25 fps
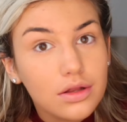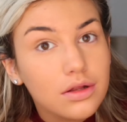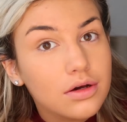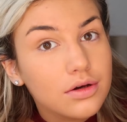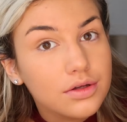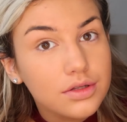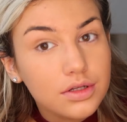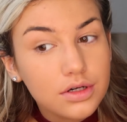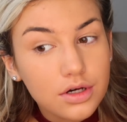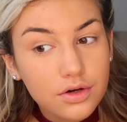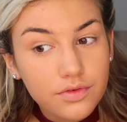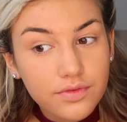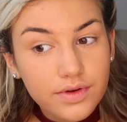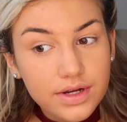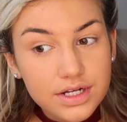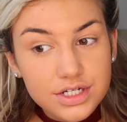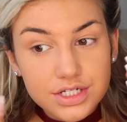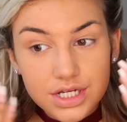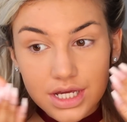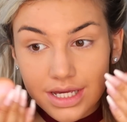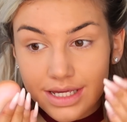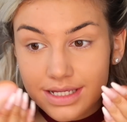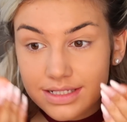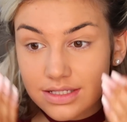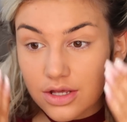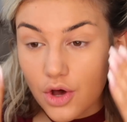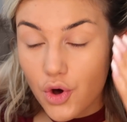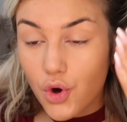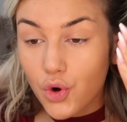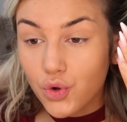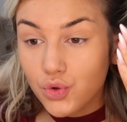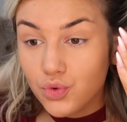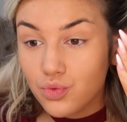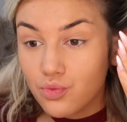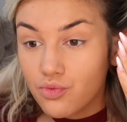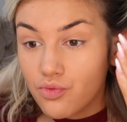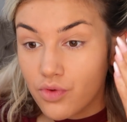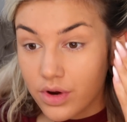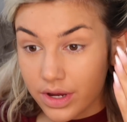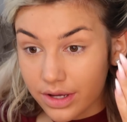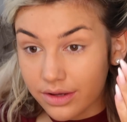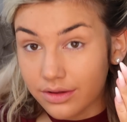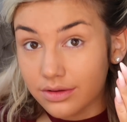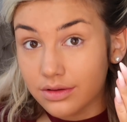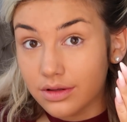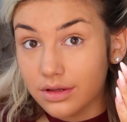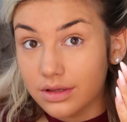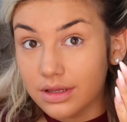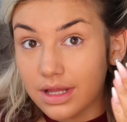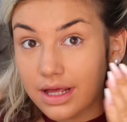Look at the coverage, it is
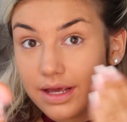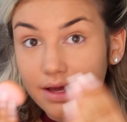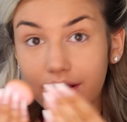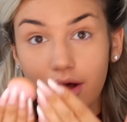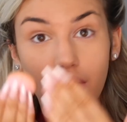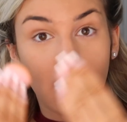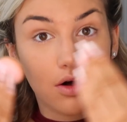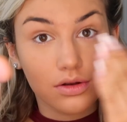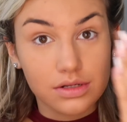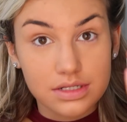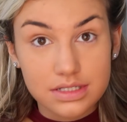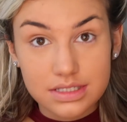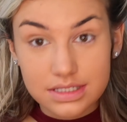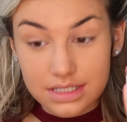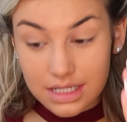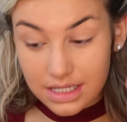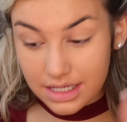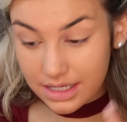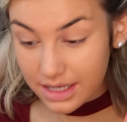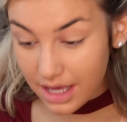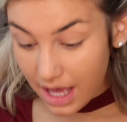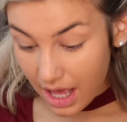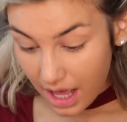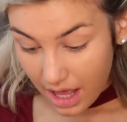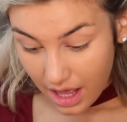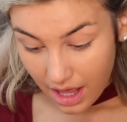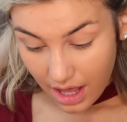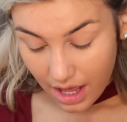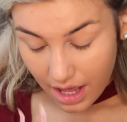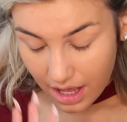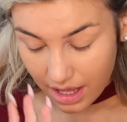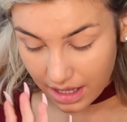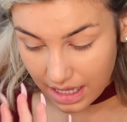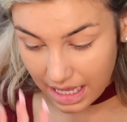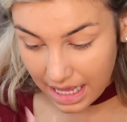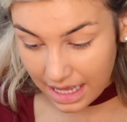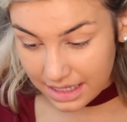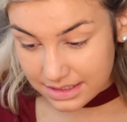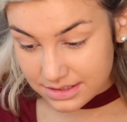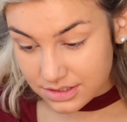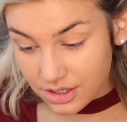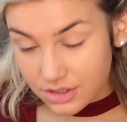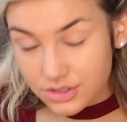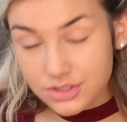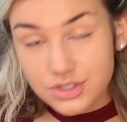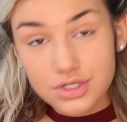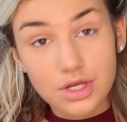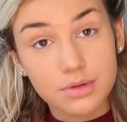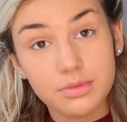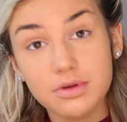unreal. Like, honestly, I saw
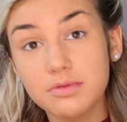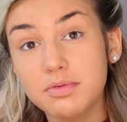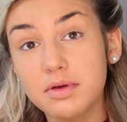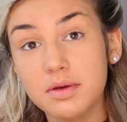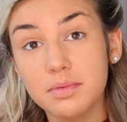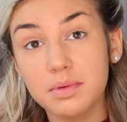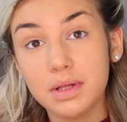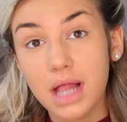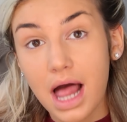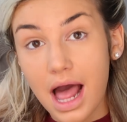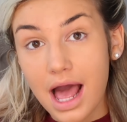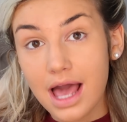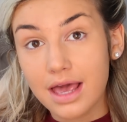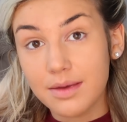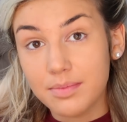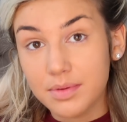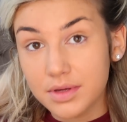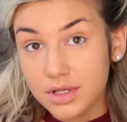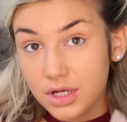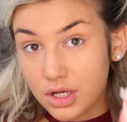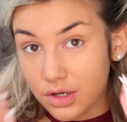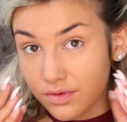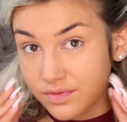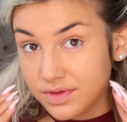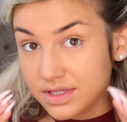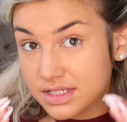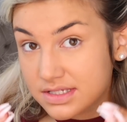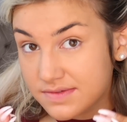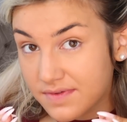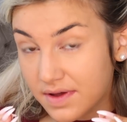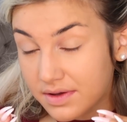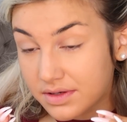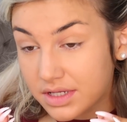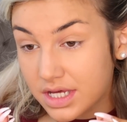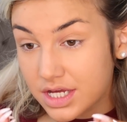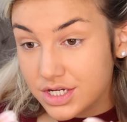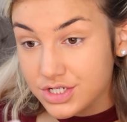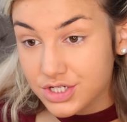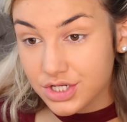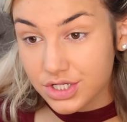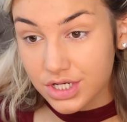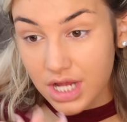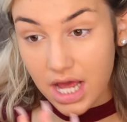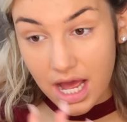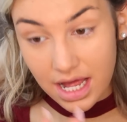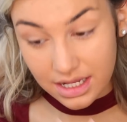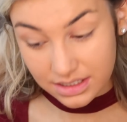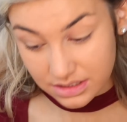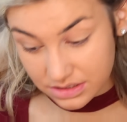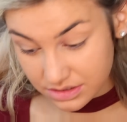so many people hyping over this foundation
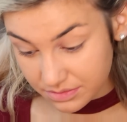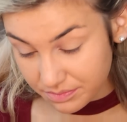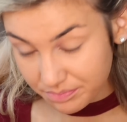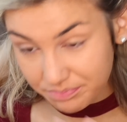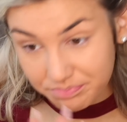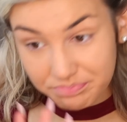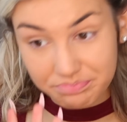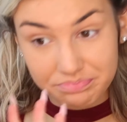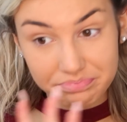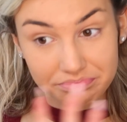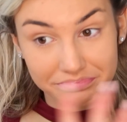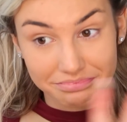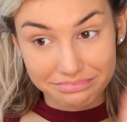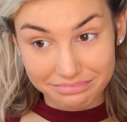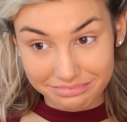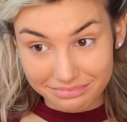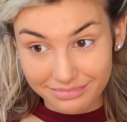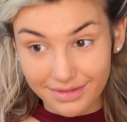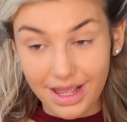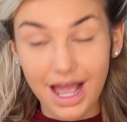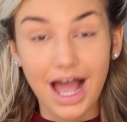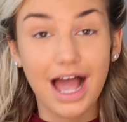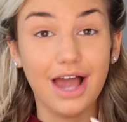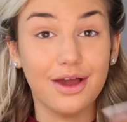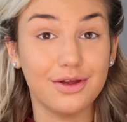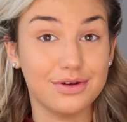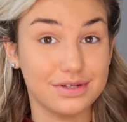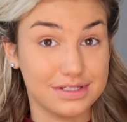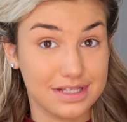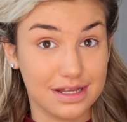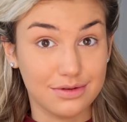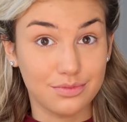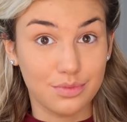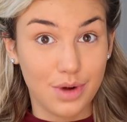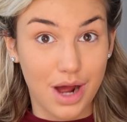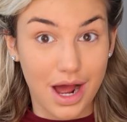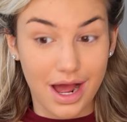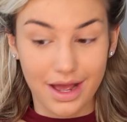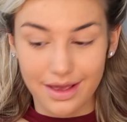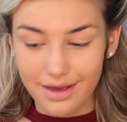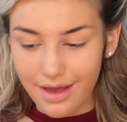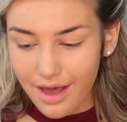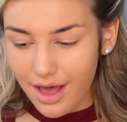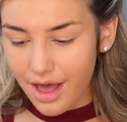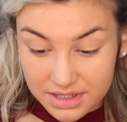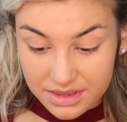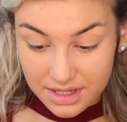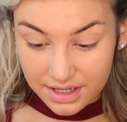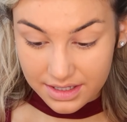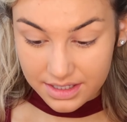and I understand why.
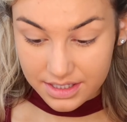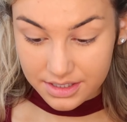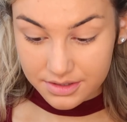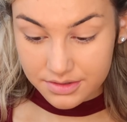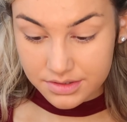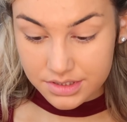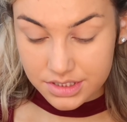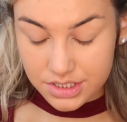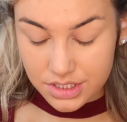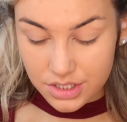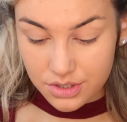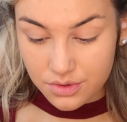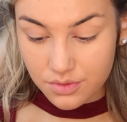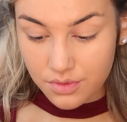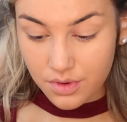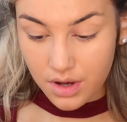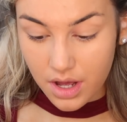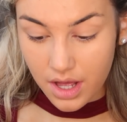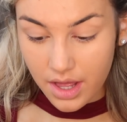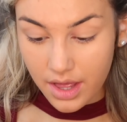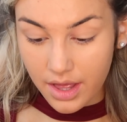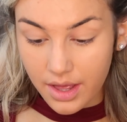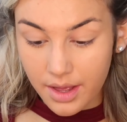Thank you to